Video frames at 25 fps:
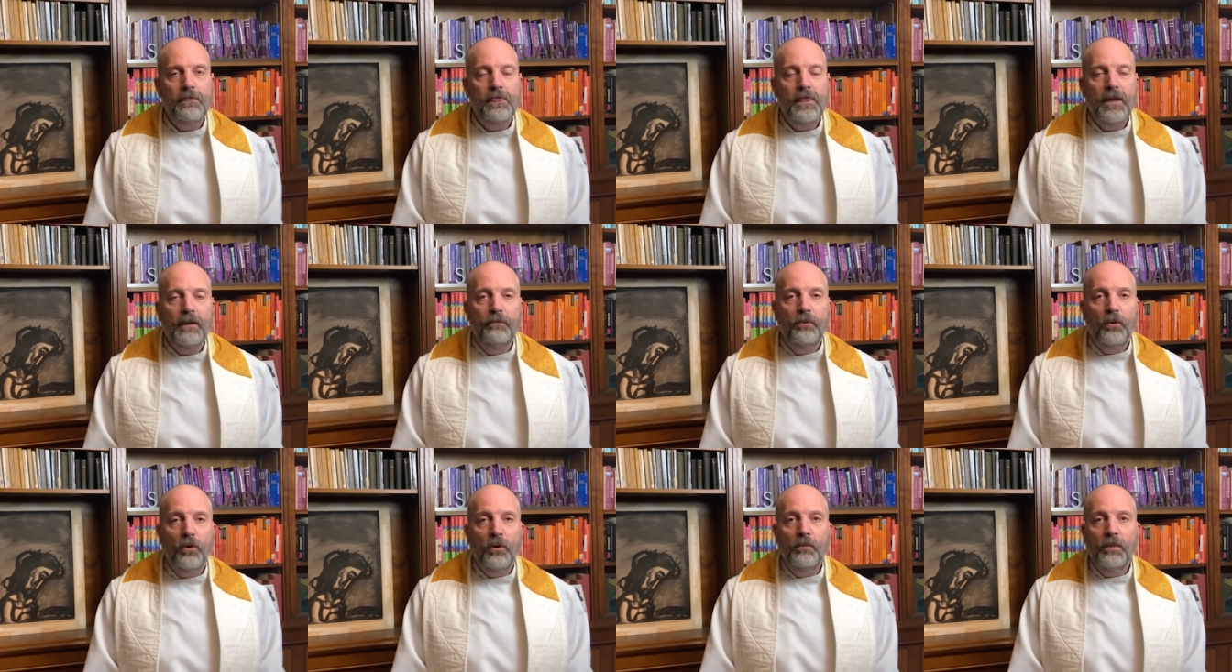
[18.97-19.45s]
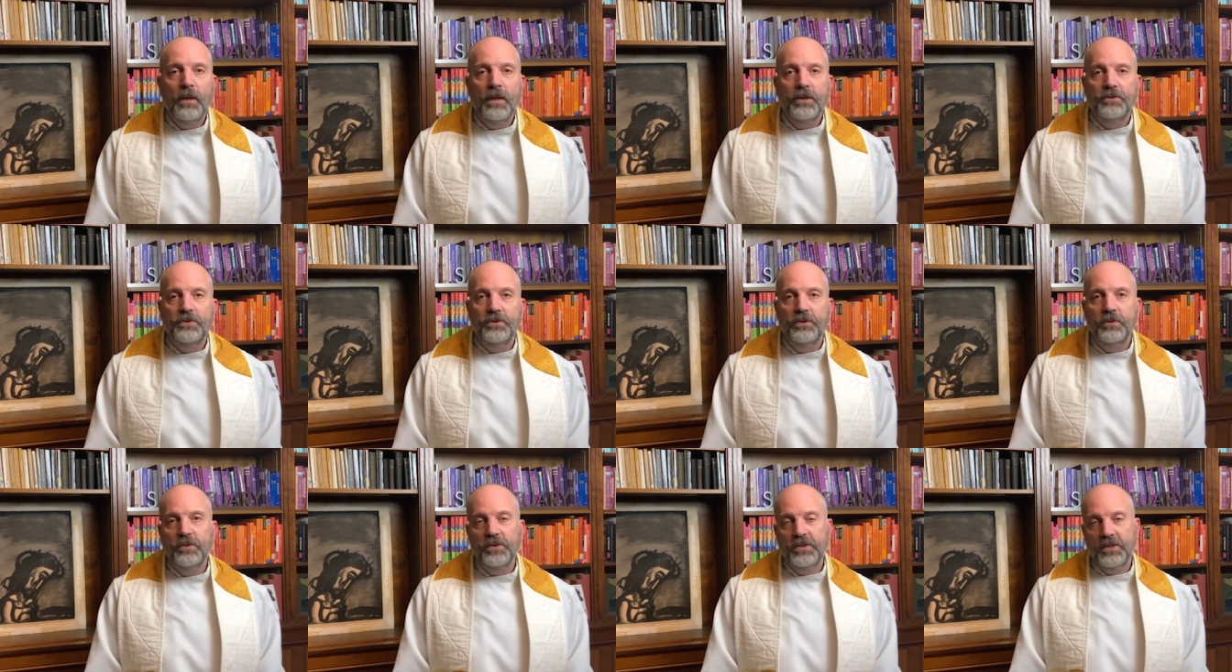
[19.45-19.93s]
A
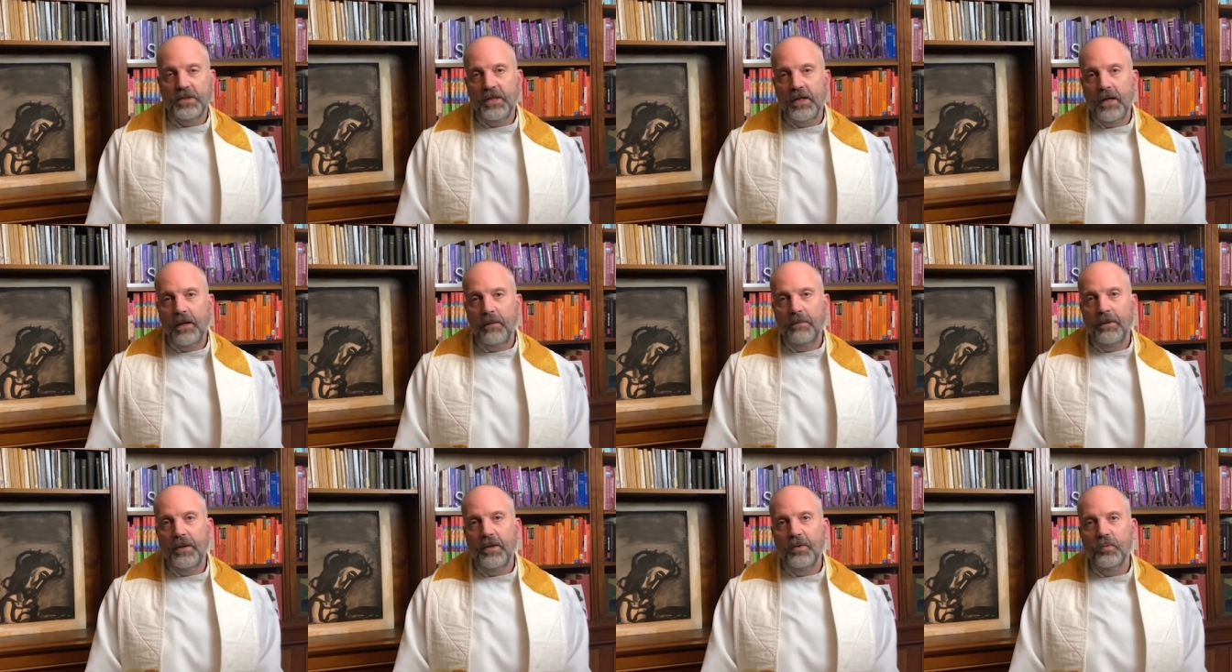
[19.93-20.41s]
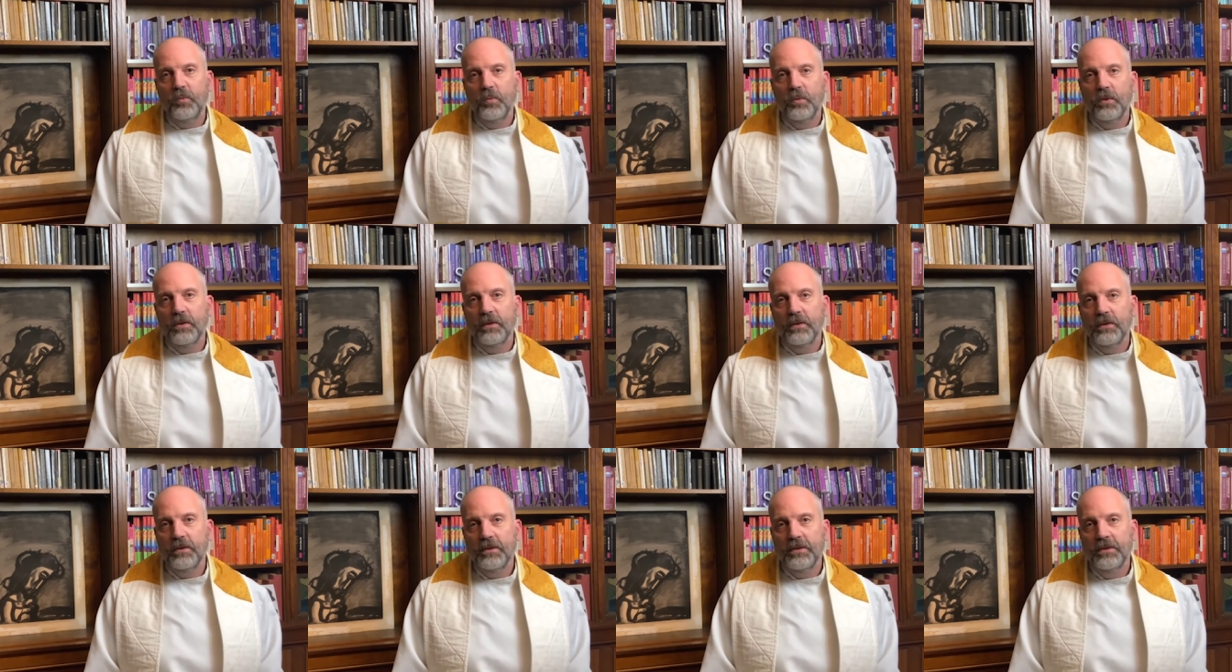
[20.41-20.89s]
portmanteau is a compound
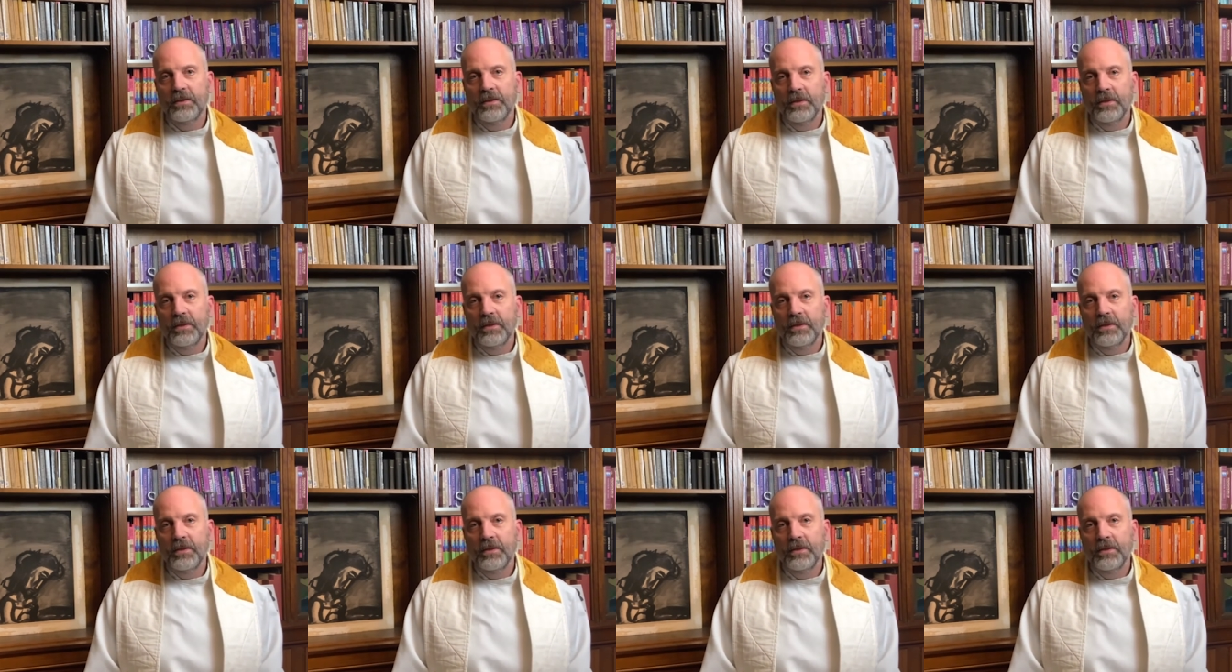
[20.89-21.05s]
word,